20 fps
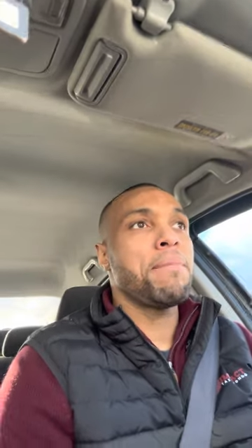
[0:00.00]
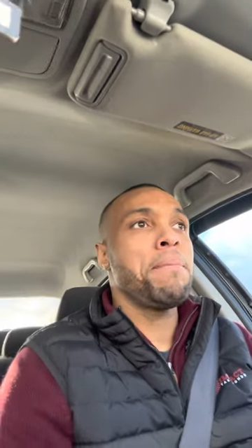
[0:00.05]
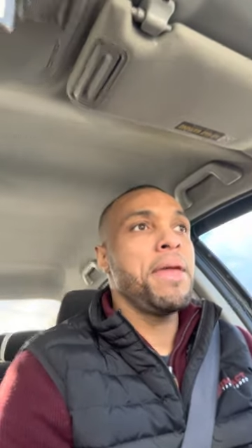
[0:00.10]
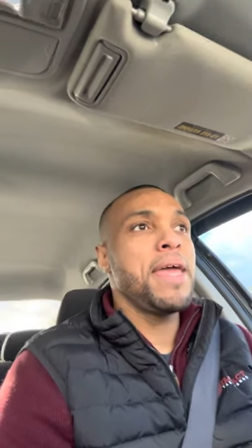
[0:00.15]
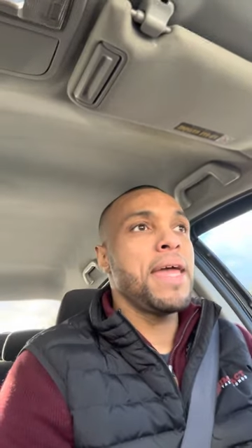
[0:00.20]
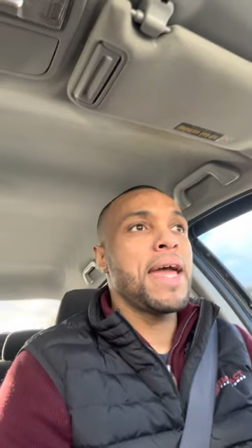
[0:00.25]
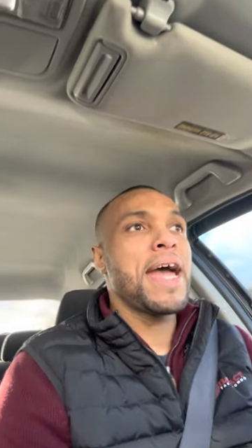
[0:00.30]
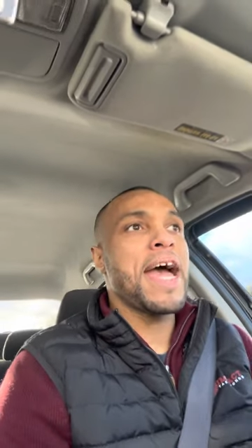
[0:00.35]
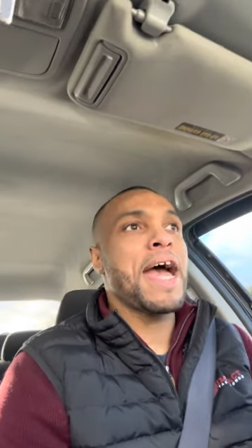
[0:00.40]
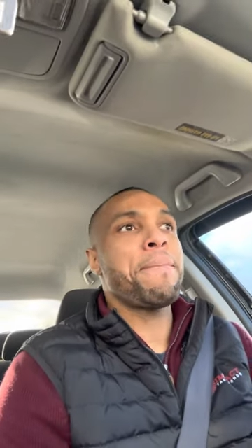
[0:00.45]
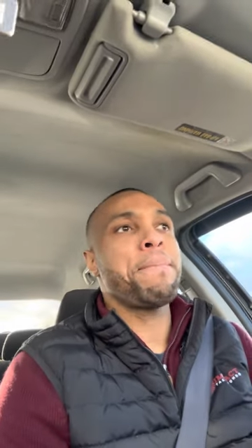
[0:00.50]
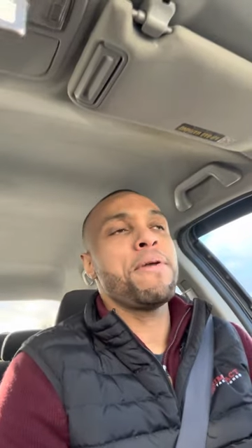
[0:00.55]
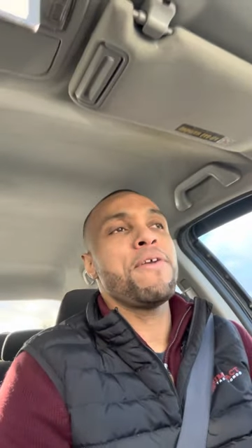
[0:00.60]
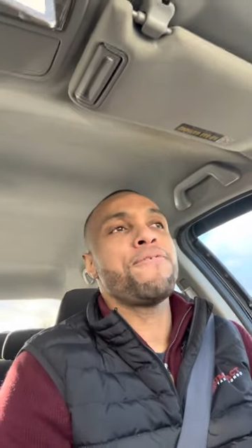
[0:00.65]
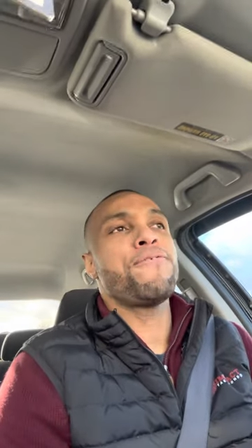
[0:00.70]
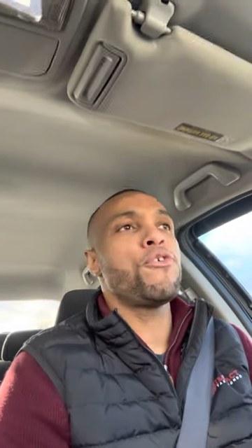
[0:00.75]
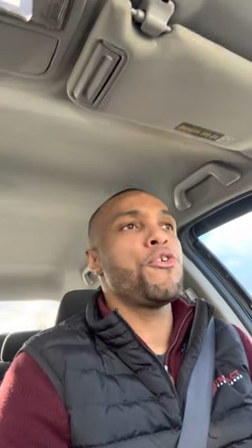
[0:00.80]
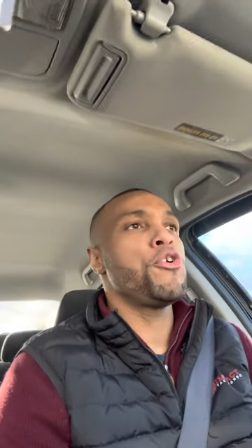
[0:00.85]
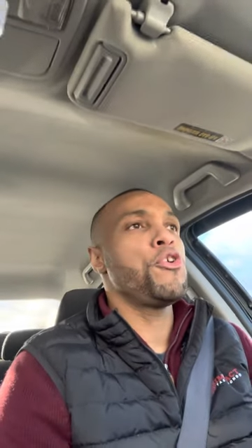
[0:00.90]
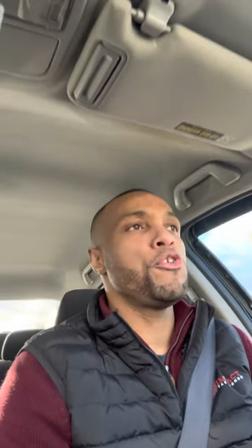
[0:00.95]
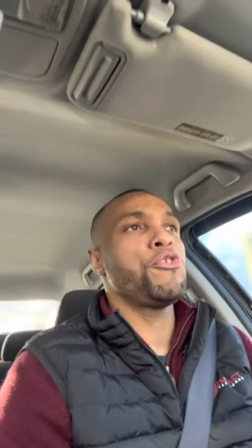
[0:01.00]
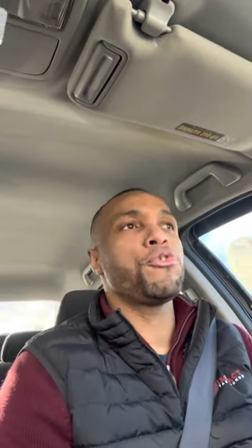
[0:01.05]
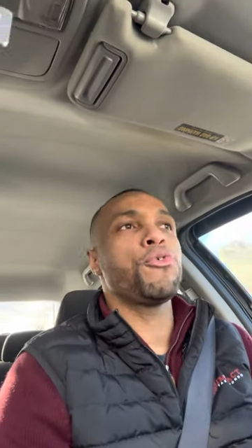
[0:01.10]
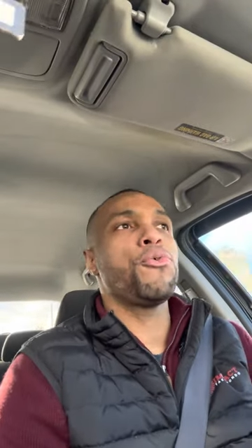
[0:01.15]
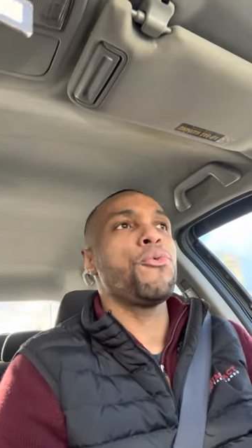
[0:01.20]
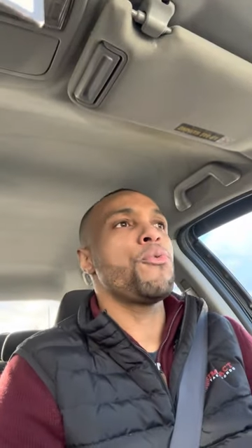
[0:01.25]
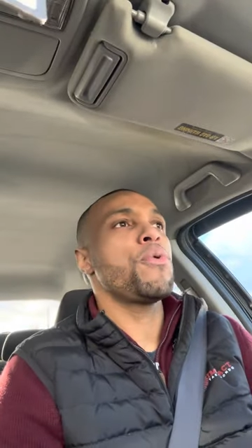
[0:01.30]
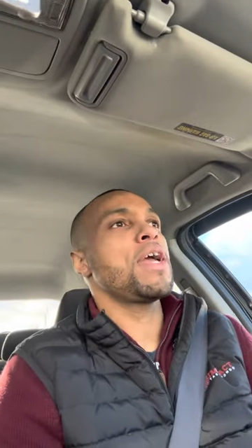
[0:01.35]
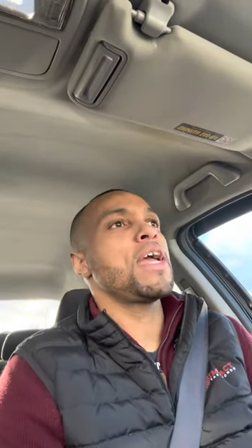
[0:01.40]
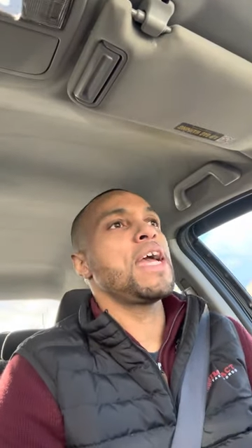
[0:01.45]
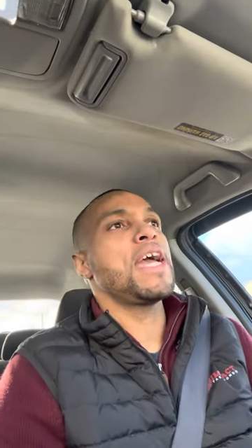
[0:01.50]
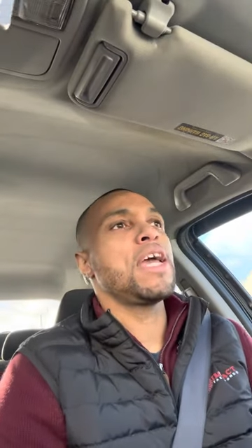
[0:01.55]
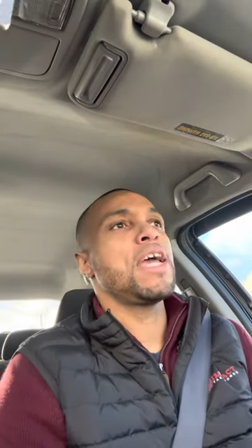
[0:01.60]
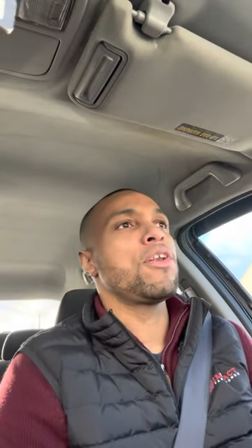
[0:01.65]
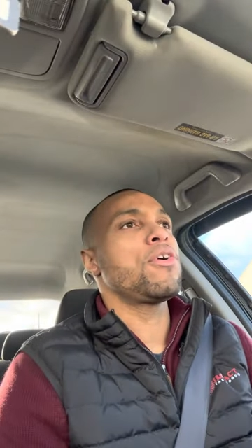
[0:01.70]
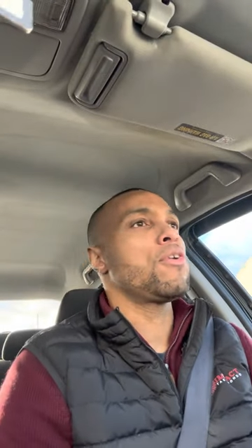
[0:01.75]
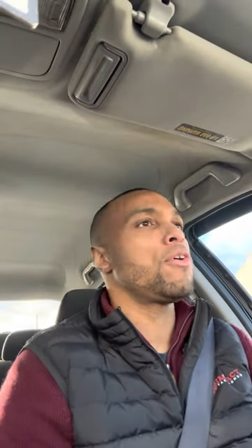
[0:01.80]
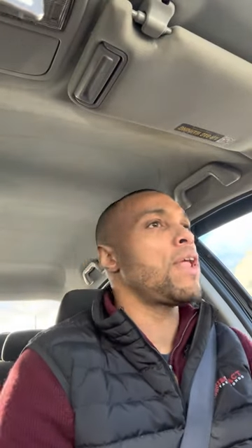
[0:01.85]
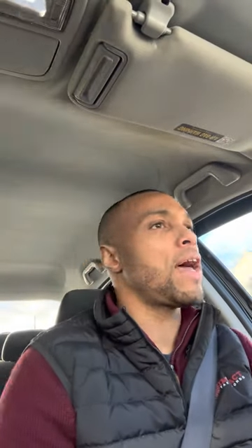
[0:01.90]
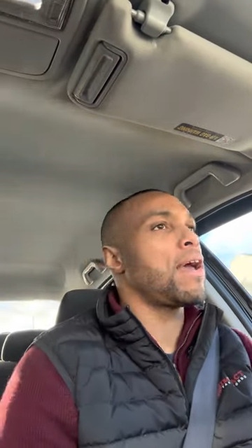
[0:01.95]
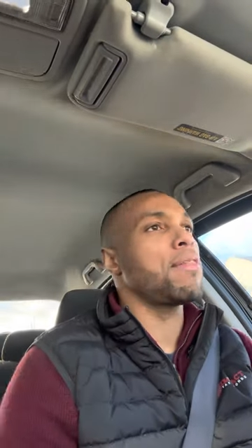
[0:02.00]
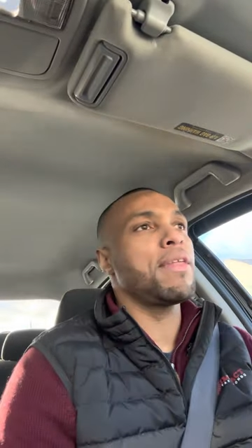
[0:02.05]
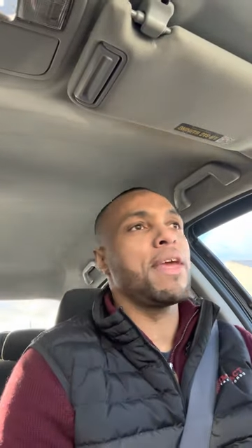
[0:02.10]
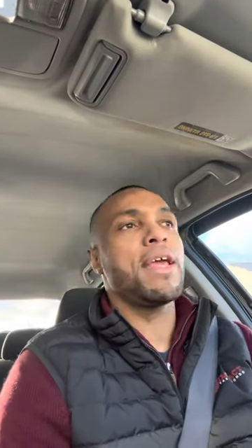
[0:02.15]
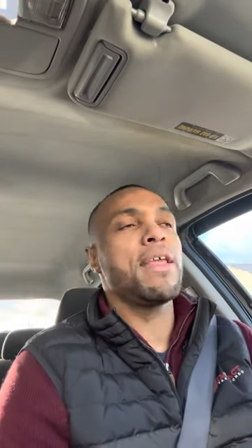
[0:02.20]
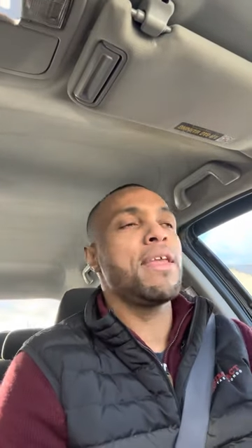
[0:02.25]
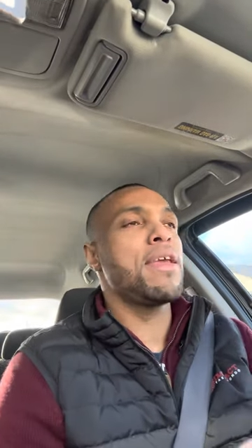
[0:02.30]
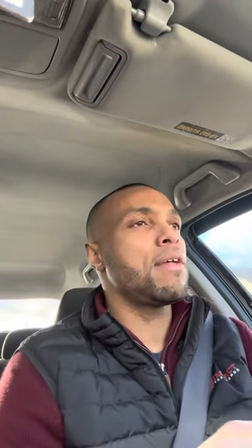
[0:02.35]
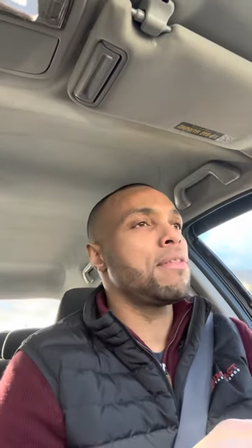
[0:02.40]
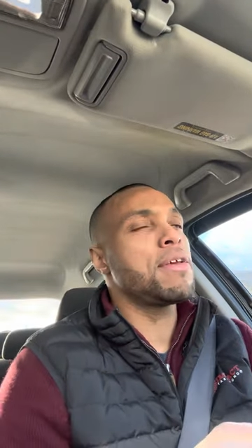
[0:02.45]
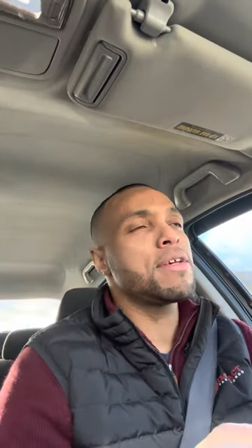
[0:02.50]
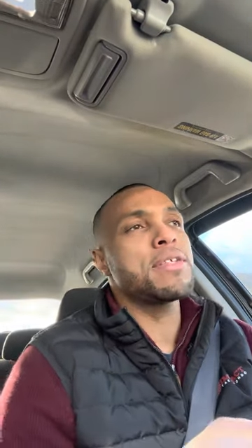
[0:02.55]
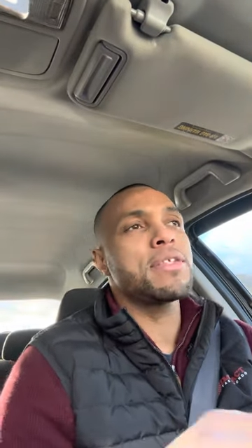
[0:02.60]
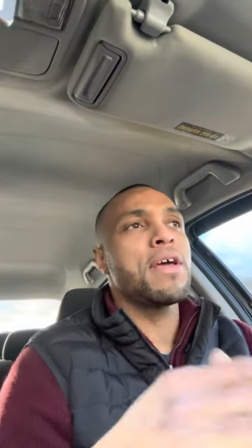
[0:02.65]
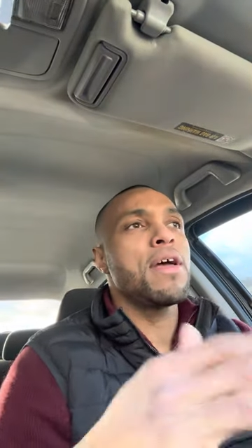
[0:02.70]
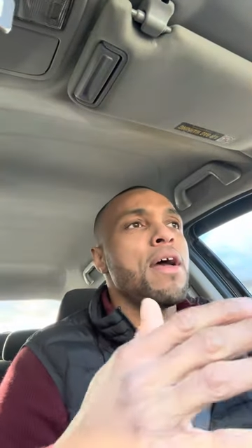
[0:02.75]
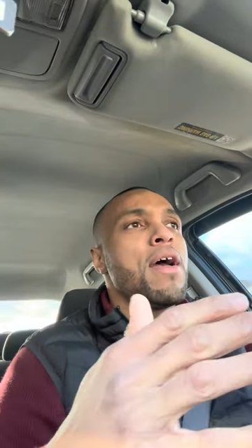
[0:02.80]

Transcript: being happy for you to win or like saying yes, yes,